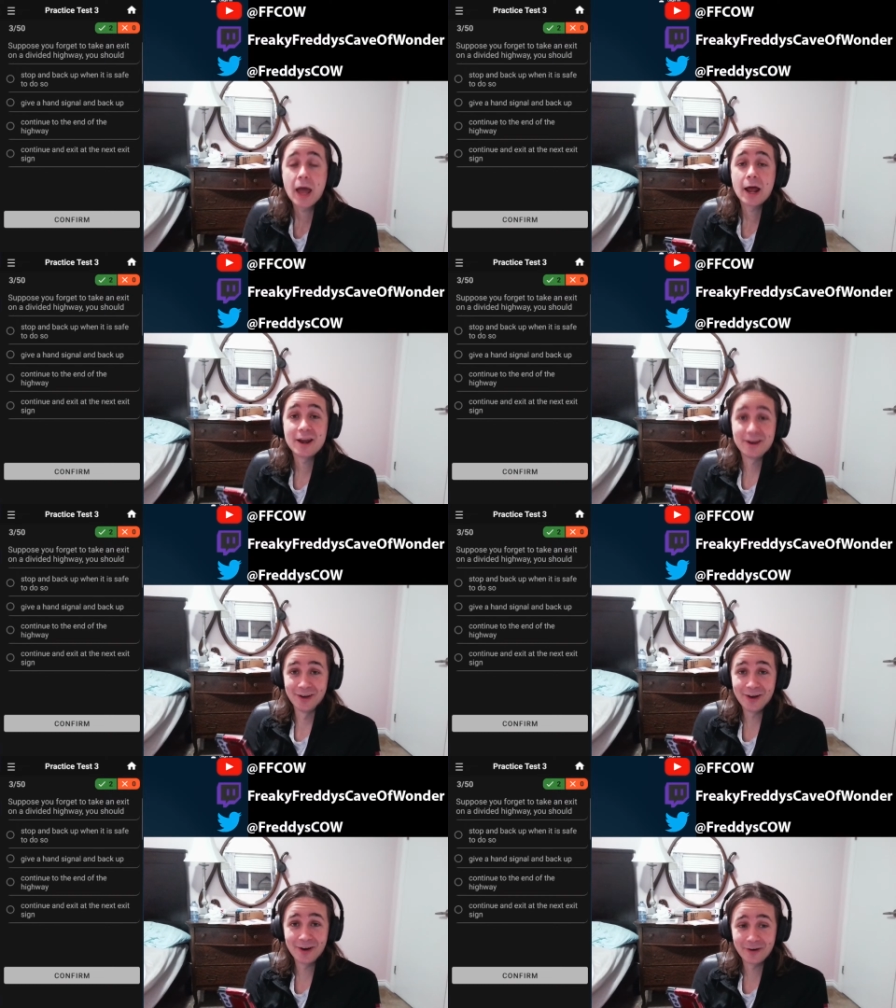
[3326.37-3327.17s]

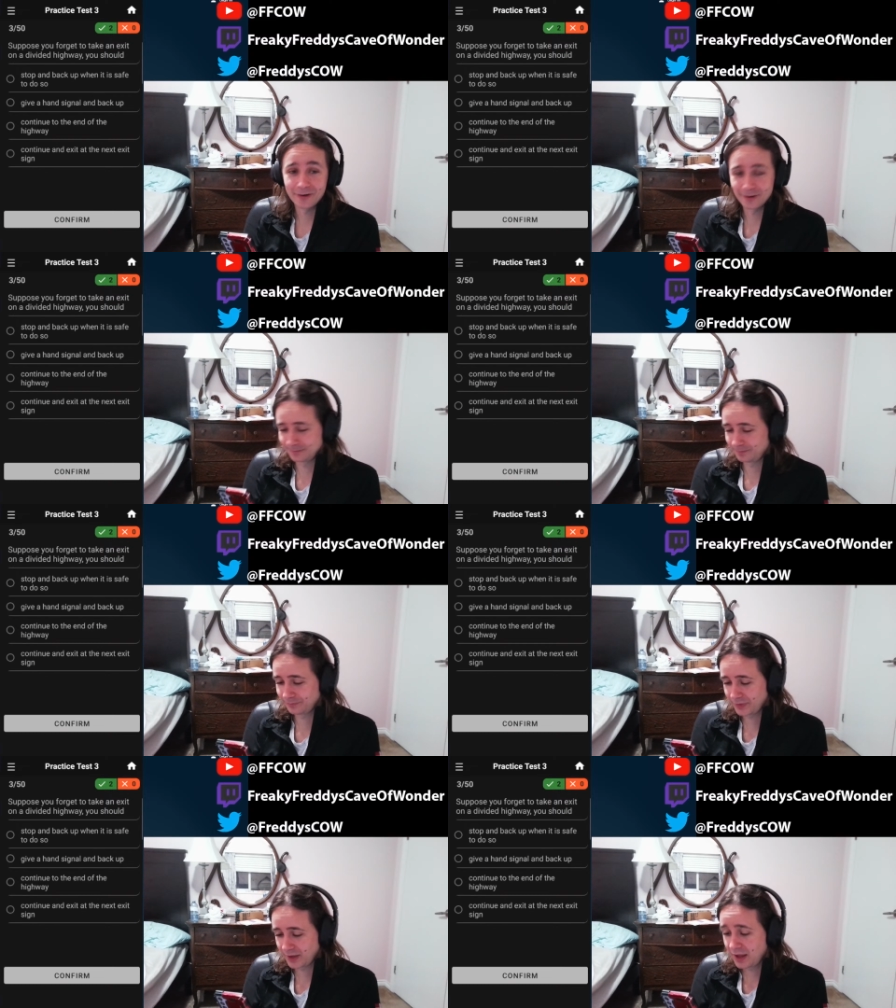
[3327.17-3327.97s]
No.
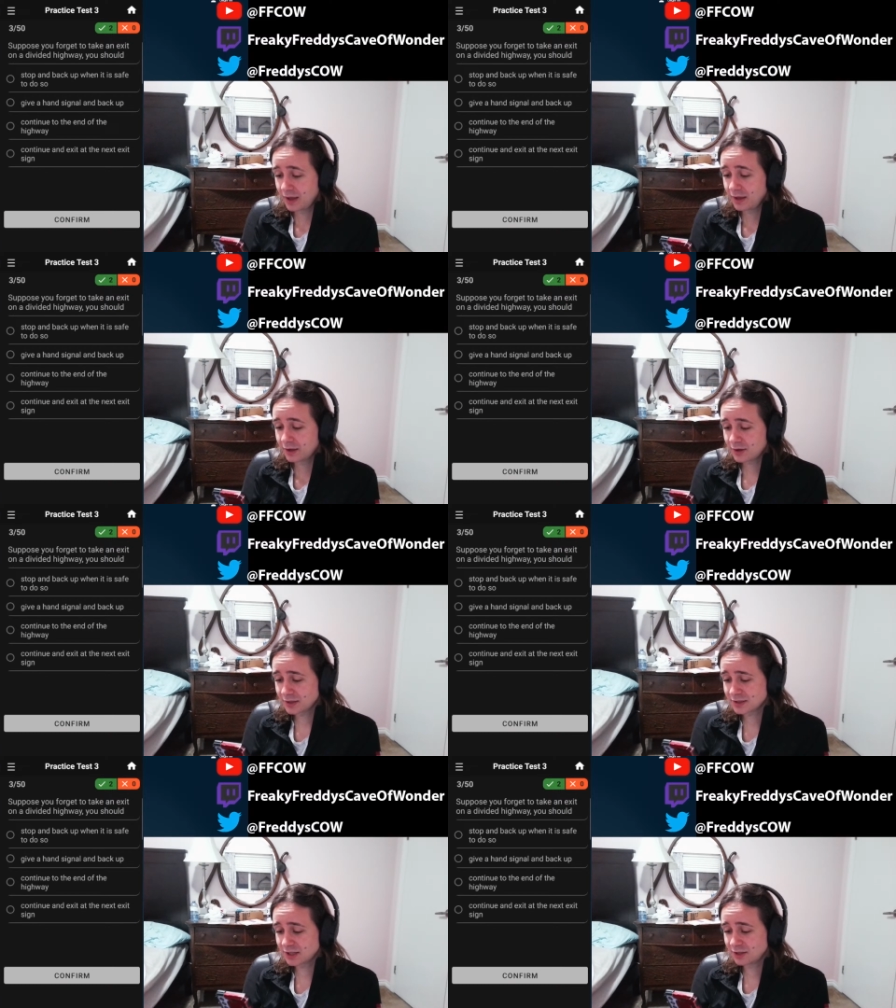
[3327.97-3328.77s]

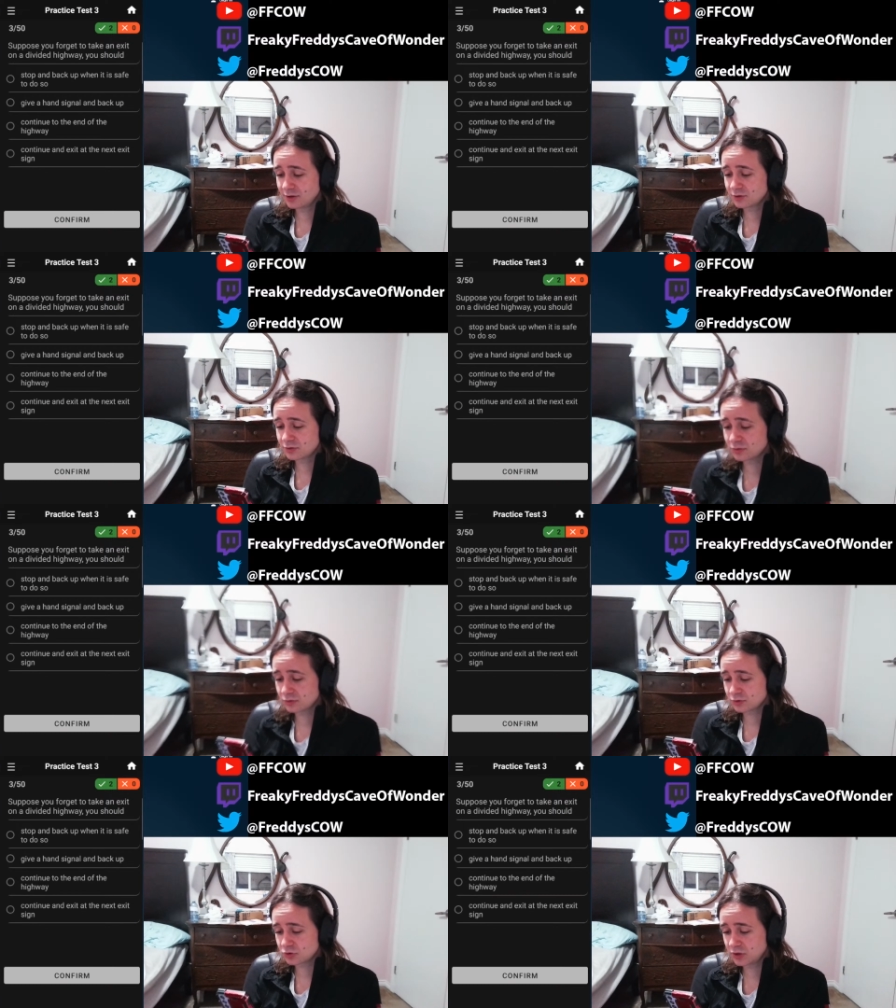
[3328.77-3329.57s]
Continue
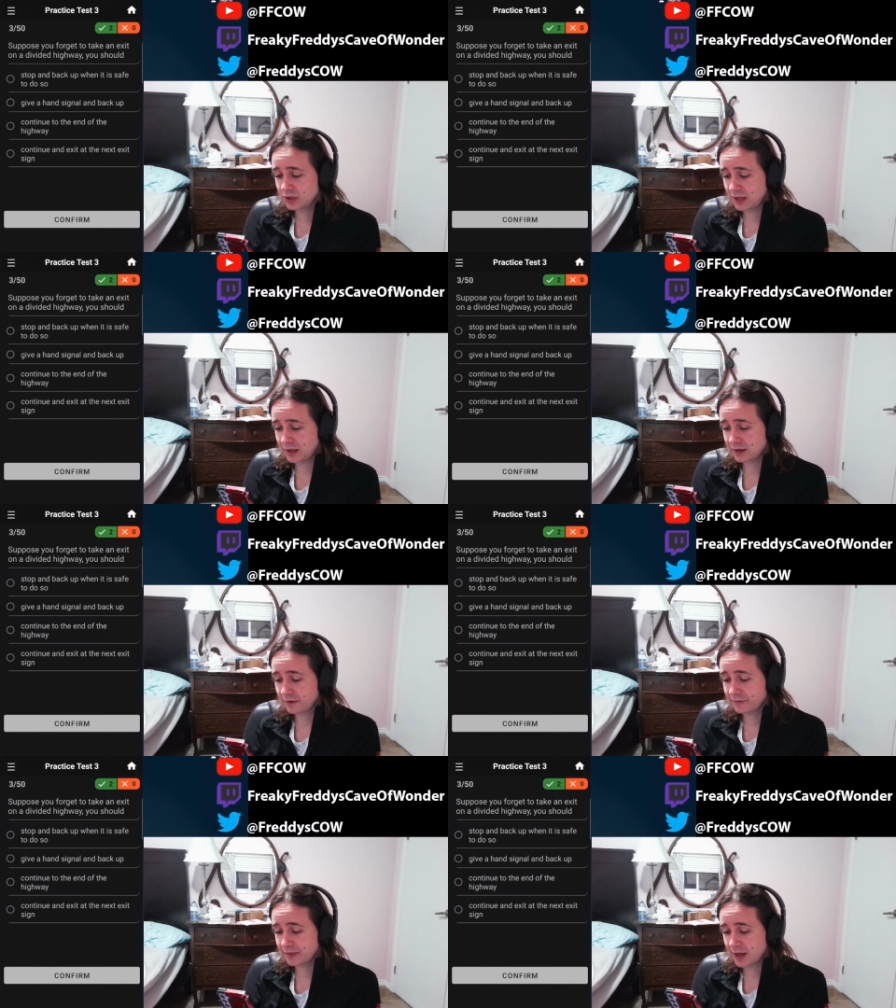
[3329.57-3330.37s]
to the end
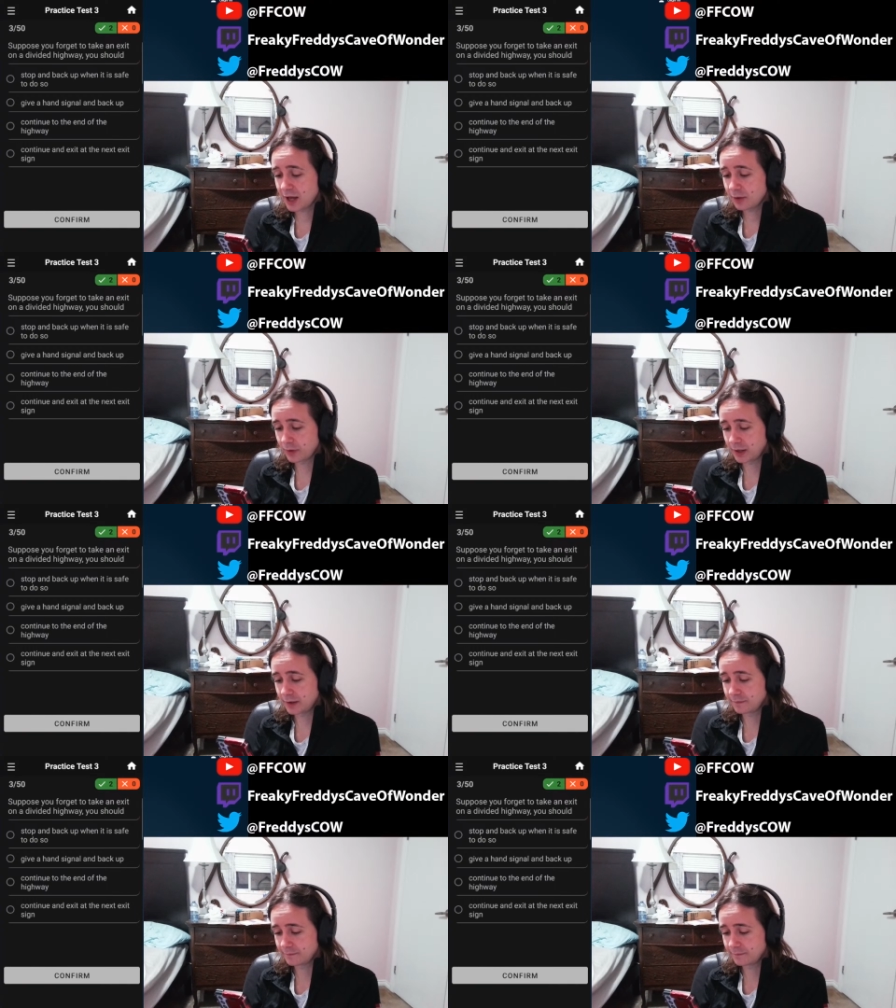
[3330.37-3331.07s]
of the highway.